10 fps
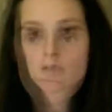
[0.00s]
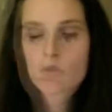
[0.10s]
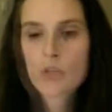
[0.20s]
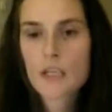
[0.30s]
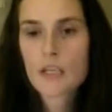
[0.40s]

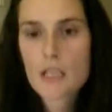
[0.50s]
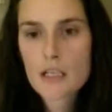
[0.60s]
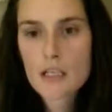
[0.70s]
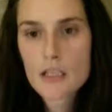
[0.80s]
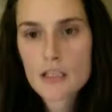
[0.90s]
So the
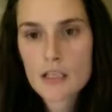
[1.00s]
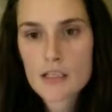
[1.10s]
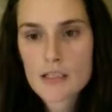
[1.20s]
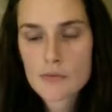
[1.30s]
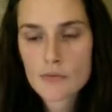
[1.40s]
heat
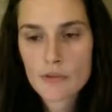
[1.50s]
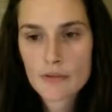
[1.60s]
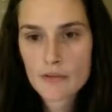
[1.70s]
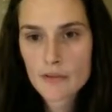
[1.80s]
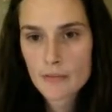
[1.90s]
is
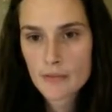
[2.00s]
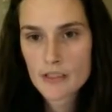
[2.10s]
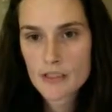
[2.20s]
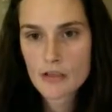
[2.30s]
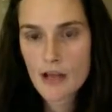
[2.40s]
really
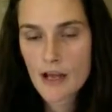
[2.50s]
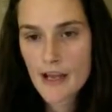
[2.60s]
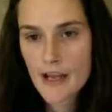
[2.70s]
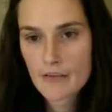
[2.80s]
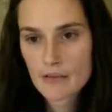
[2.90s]
fundamental.
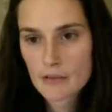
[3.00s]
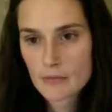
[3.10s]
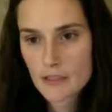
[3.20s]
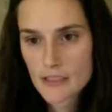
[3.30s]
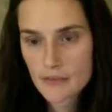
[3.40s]
I have a
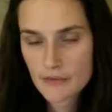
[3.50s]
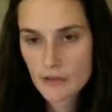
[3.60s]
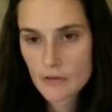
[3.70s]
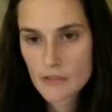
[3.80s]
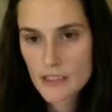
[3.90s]
little bit of
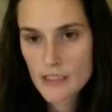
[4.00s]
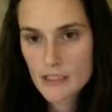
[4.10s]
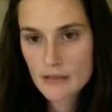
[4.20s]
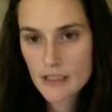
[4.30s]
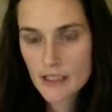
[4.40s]

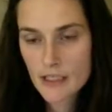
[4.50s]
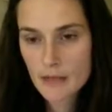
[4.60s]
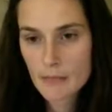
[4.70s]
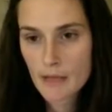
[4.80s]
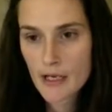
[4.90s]
difficulty
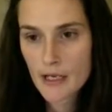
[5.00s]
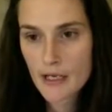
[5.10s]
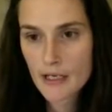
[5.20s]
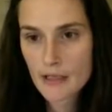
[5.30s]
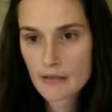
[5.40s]
getting
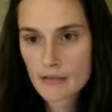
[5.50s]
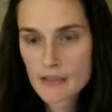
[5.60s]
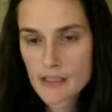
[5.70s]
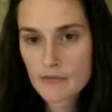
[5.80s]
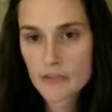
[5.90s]
my
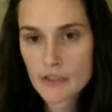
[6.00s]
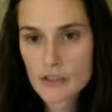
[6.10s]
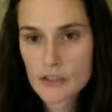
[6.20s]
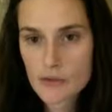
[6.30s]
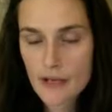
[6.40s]
stuff to
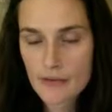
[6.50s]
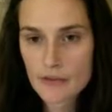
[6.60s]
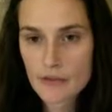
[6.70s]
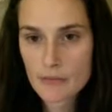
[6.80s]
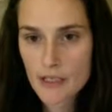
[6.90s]
cook, so I have
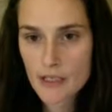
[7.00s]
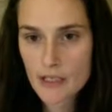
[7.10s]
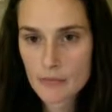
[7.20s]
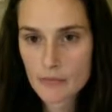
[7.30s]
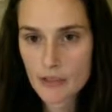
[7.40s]
to turn my
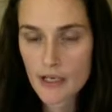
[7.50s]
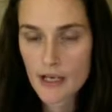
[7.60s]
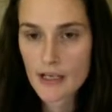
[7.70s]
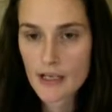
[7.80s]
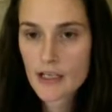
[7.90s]
heat up really
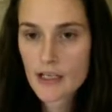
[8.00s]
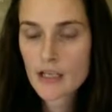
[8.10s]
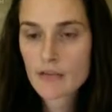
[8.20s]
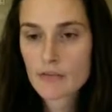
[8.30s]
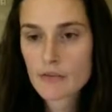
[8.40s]
high.
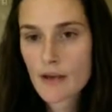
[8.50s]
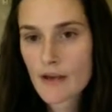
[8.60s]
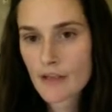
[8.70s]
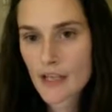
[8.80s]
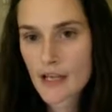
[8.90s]
If you
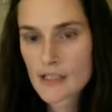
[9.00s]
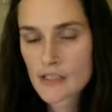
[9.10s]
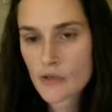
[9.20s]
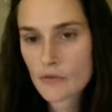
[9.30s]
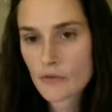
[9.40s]
have a gas
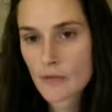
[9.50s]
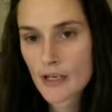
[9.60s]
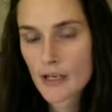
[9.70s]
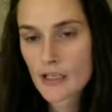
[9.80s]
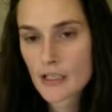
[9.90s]
stove, you
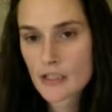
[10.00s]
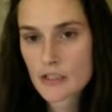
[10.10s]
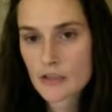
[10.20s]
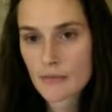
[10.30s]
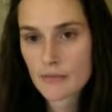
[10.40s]
might not need to
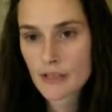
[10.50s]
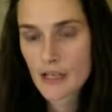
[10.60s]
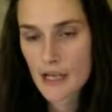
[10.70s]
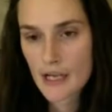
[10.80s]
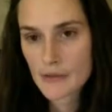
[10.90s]
turn it up
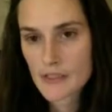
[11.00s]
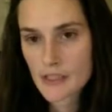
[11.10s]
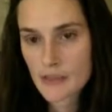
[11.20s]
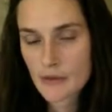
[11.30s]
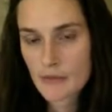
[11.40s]
very high. I would
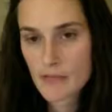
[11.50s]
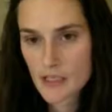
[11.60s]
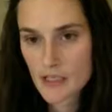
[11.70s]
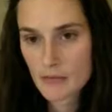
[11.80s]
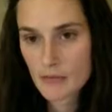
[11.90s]
start with
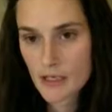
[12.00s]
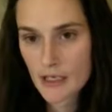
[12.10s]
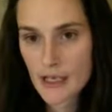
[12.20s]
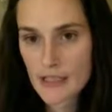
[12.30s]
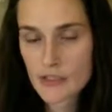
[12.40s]
medium on
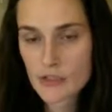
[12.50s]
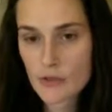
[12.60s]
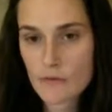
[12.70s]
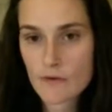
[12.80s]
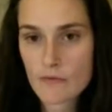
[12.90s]
a gas
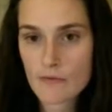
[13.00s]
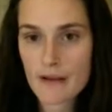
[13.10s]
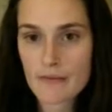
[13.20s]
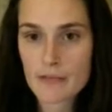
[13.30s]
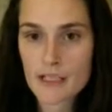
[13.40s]
stove for
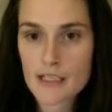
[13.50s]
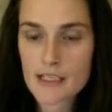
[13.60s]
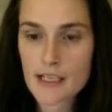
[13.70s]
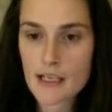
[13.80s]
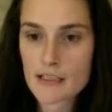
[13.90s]
5
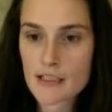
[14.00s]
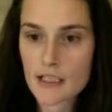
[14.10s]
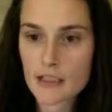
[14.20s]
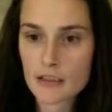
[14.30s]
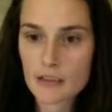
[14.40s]
minutes and
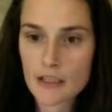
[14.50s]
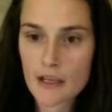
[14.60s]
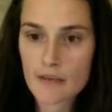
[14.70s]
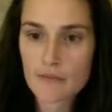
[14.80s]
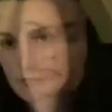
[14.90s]
take a look
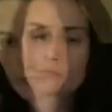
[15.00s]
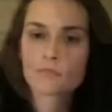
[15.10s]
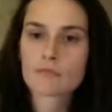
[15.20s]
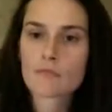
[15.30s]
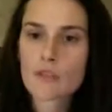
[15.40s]
after.
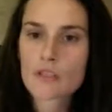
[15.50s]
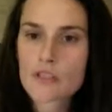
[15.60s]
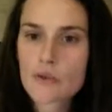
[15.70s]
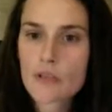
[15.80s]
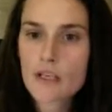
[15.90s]

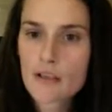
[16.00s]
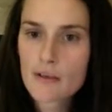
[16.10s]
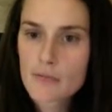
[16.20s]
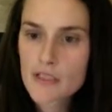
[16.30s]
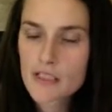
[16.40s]
So here
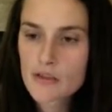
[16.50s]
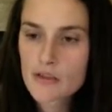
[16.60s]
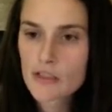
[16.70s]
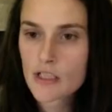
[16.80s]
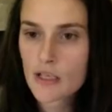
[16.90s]
I'm just
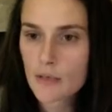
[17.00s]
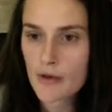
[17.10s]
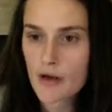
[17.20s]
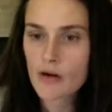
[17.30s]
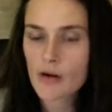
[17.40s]
using
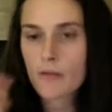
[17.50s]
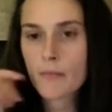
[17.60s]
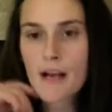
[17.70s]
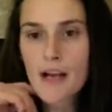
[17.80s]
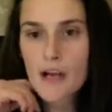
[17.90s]
about a
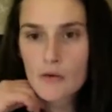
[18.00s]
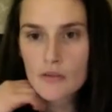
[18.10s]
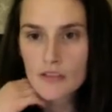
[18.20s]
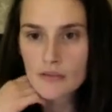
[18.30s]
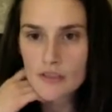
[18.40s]

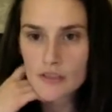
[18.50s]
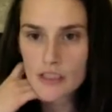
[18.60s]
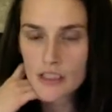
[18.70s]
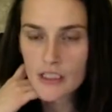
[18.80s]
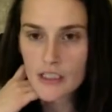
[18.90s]
pound of
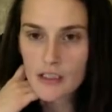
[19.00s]
turkey.